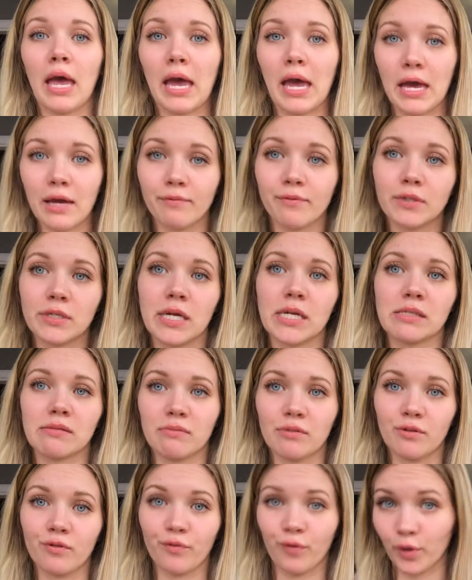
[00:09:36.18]

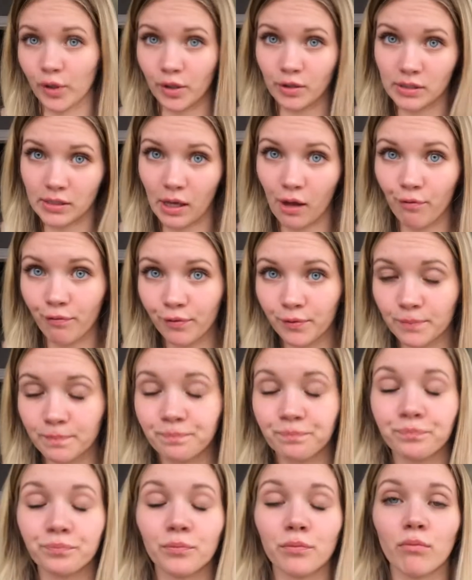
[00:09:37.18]
advertisement for yourself.
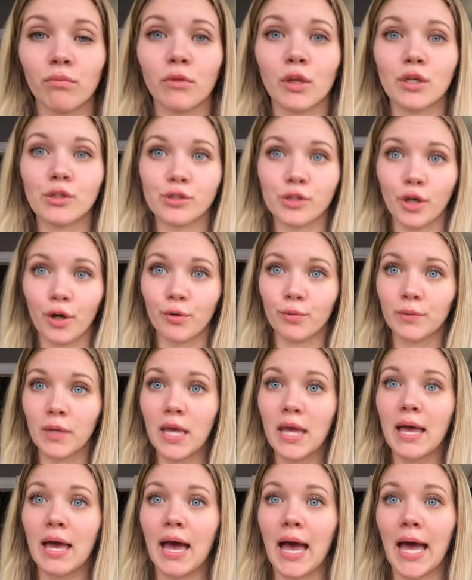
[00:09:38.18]
So
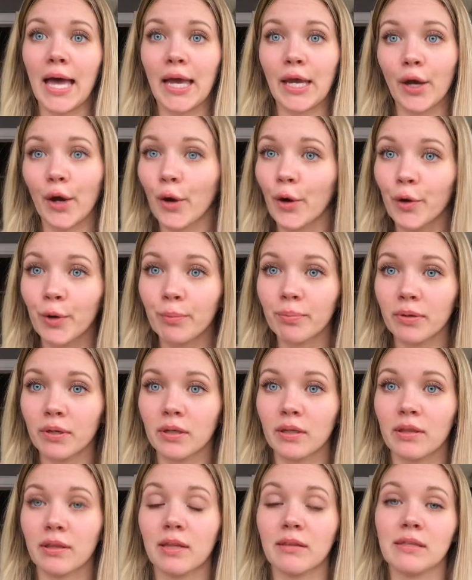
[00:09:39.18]
I hope
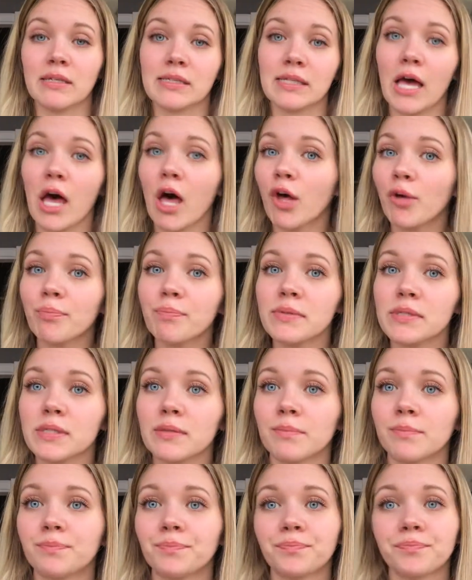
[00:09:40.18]
that this helps.
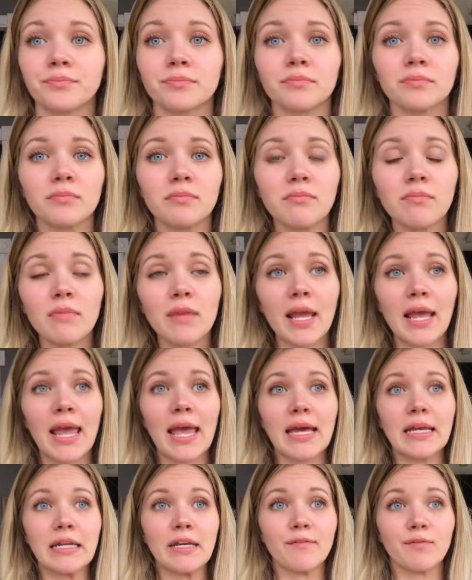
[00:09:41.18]

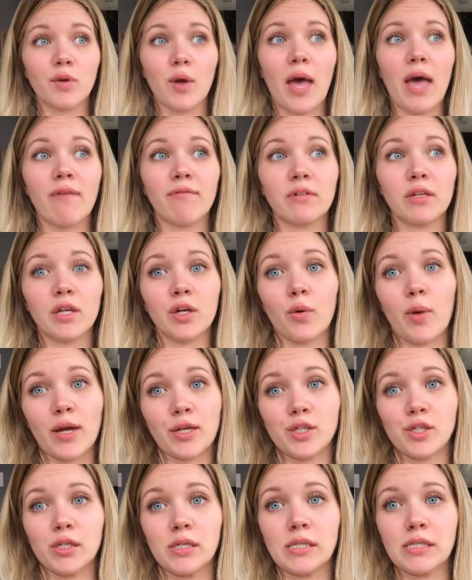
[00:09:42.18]
And if you have any
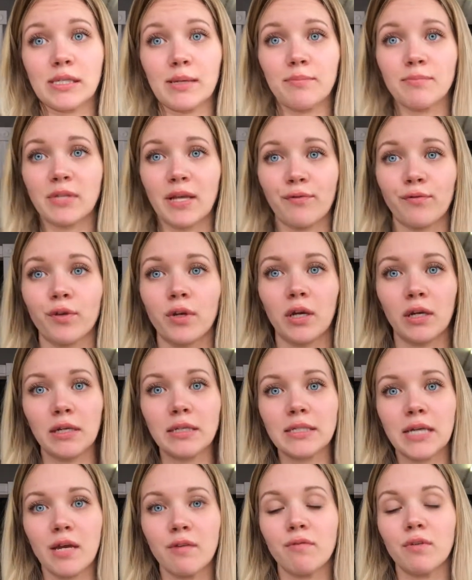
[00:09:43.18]
questions, I'm definitely going to
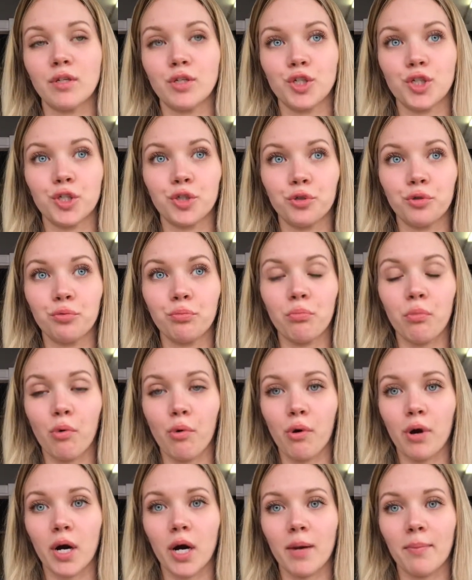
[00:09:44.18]
dive into
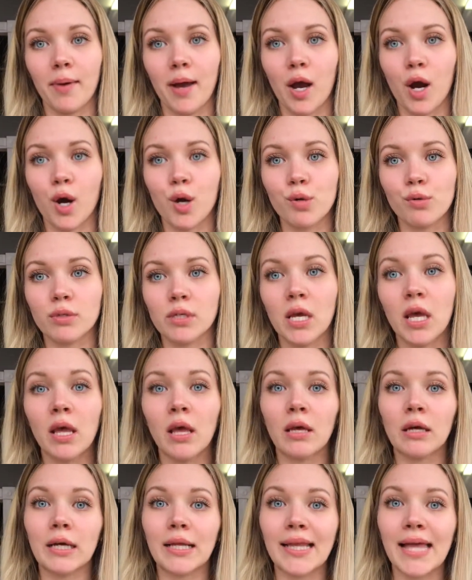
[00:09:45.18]
more about
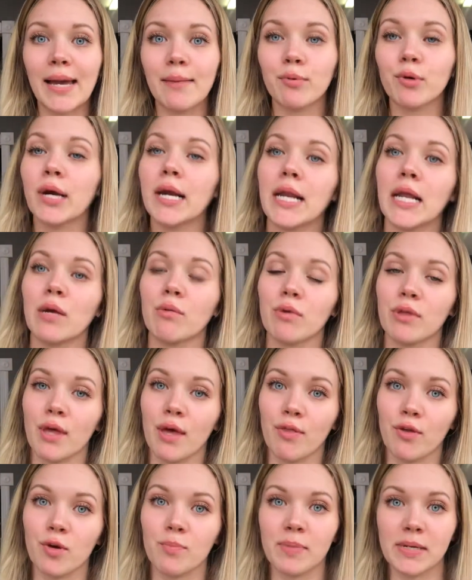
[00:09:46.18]
collaborating with
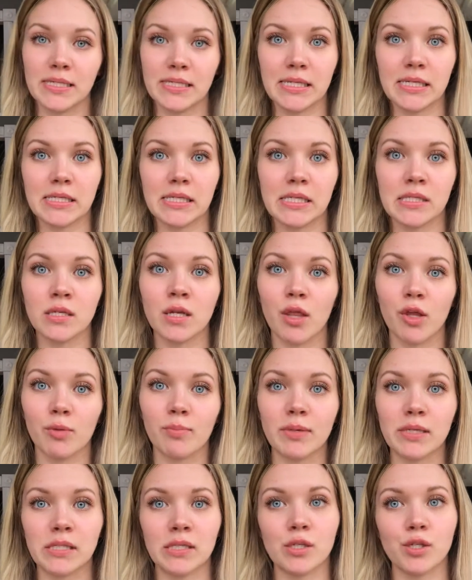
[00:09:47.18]
other businesses and other
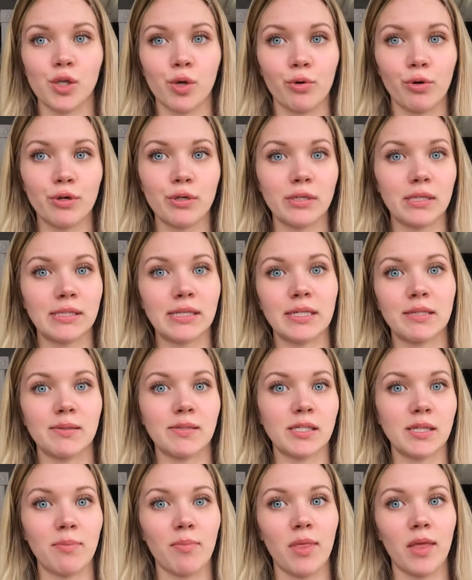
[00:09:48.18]
business owners because that's
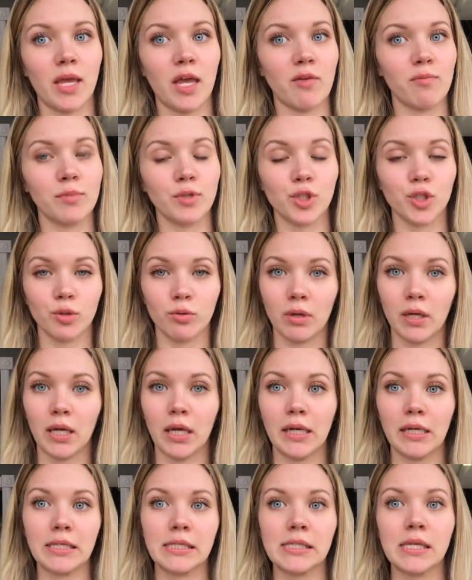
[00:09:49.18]
been something I've been
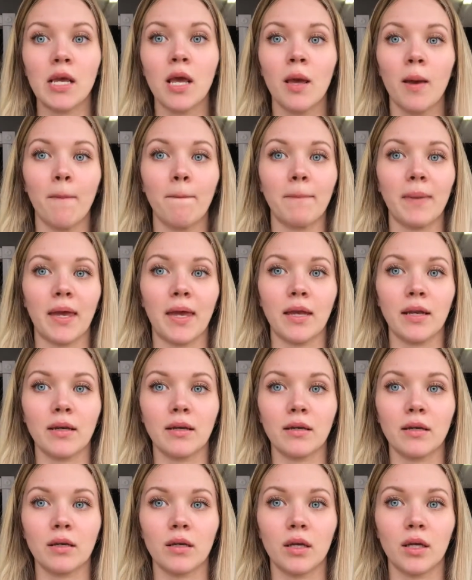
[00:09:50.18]
doing and it's
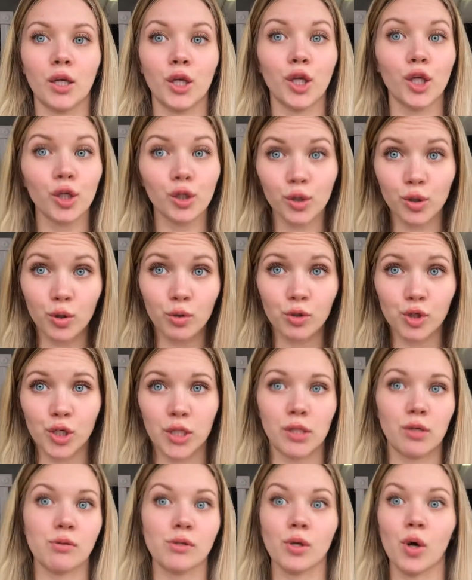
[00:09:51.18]
been huge
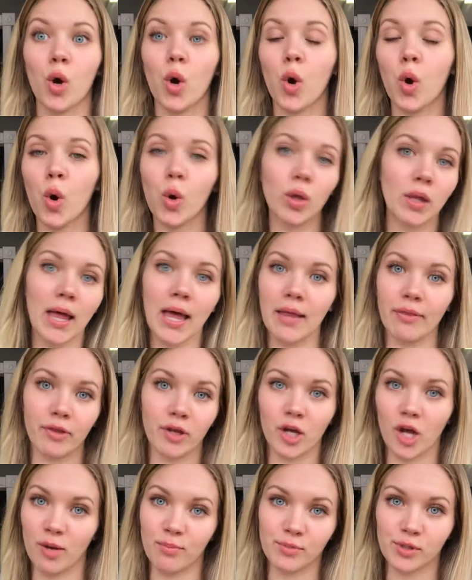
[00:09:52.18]
and there's a whole lot
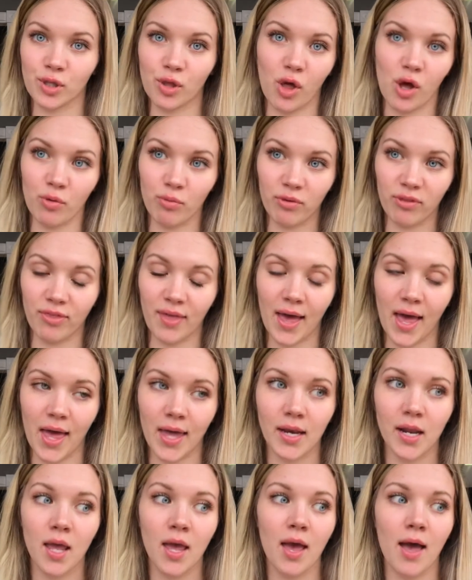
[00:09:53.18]
that comes along with
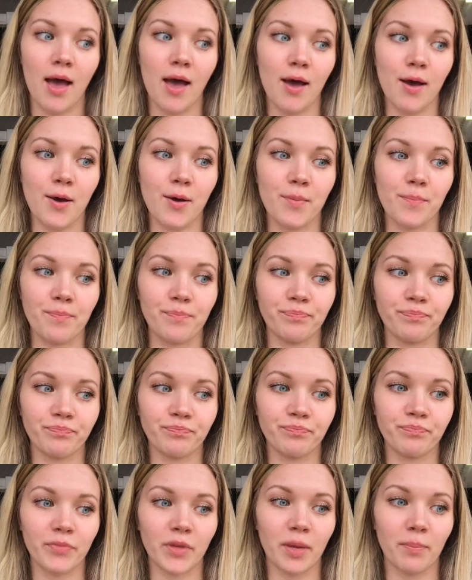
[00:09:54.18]
that. Um,
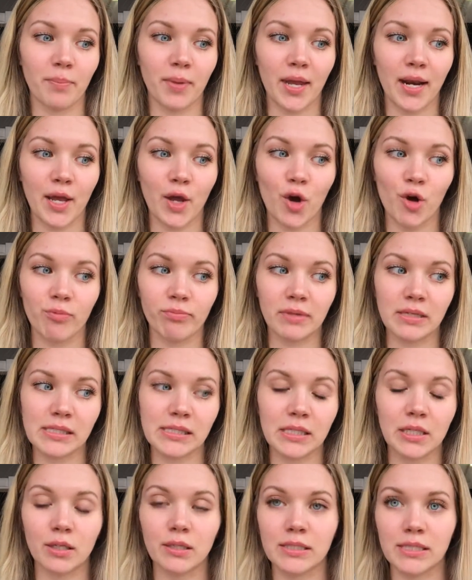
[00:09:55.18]
but I hope
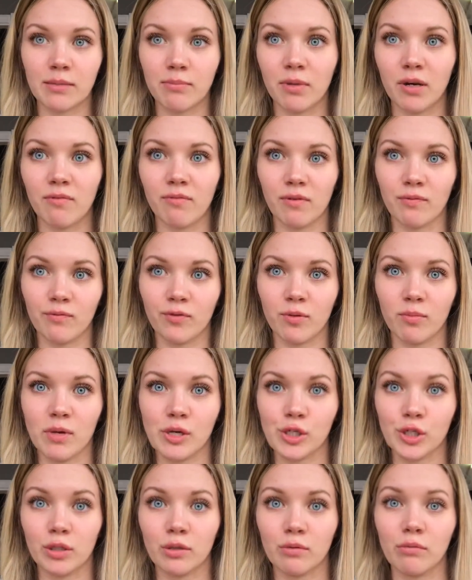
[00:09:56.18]
this little tidbit of
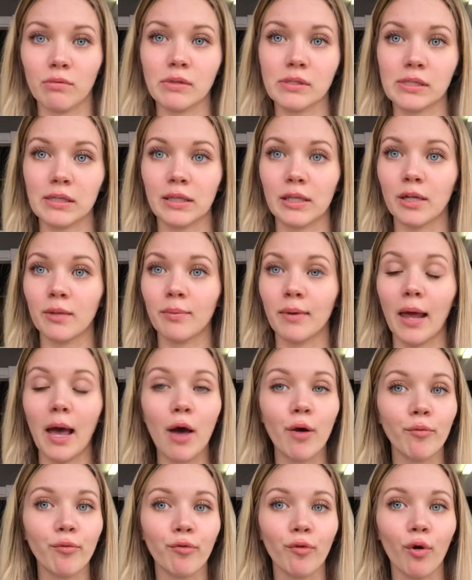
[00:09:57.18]
information was a little bit
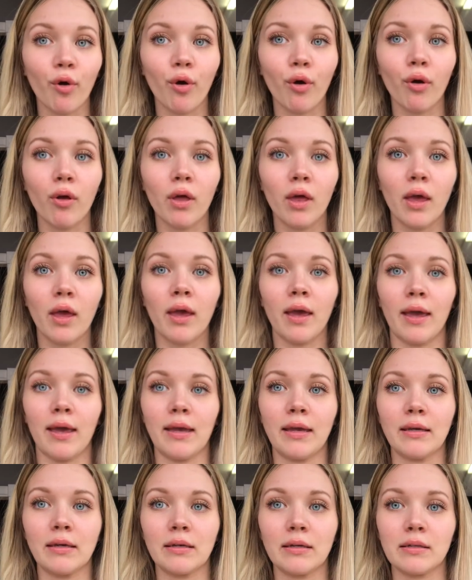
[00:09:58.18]
helpful
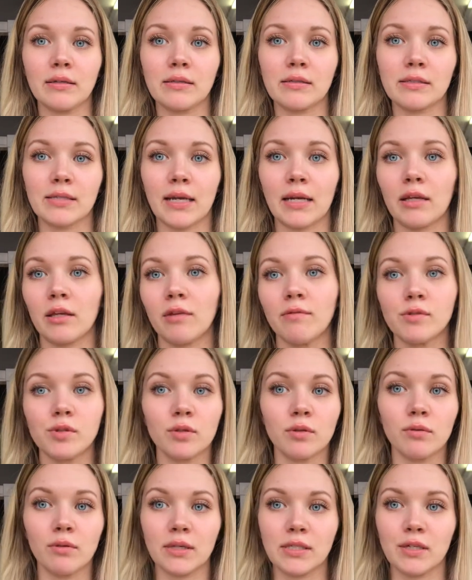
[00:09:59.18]
and kind of gives
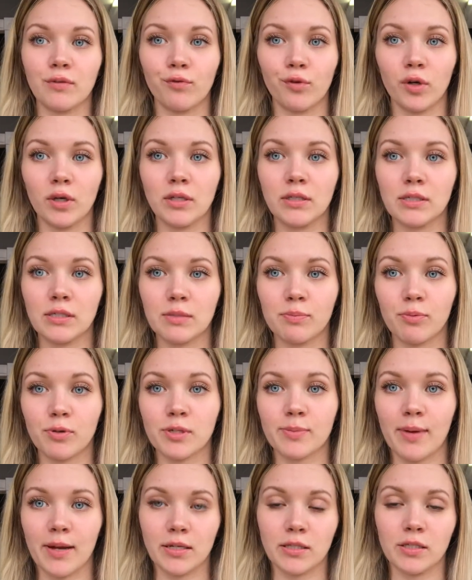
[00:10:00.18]
you a different
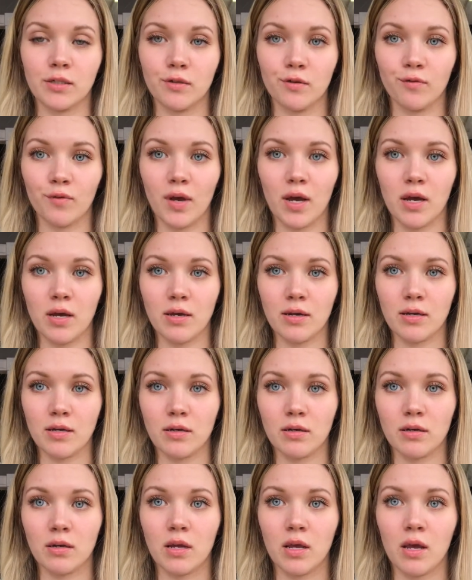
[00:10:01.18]
perspective
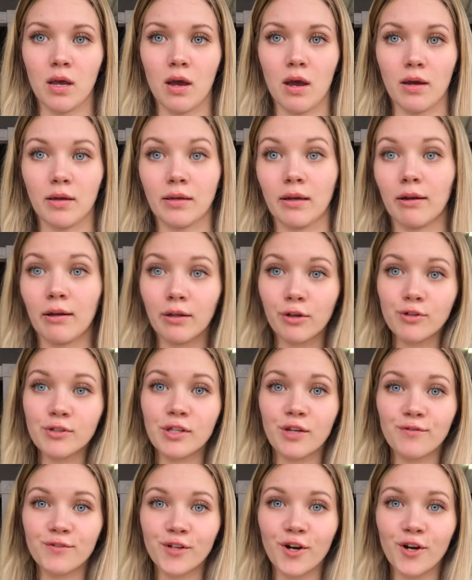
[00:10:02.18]
on, on getting yourself